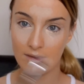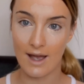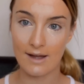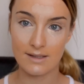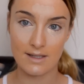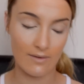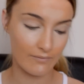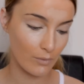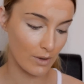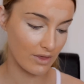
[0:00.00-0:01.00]
That's
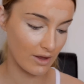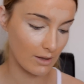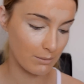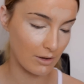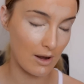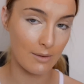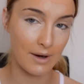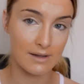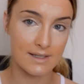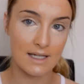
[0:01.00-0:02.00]
for the Pro
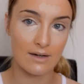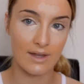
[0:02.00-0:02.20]
Longwear Concealer.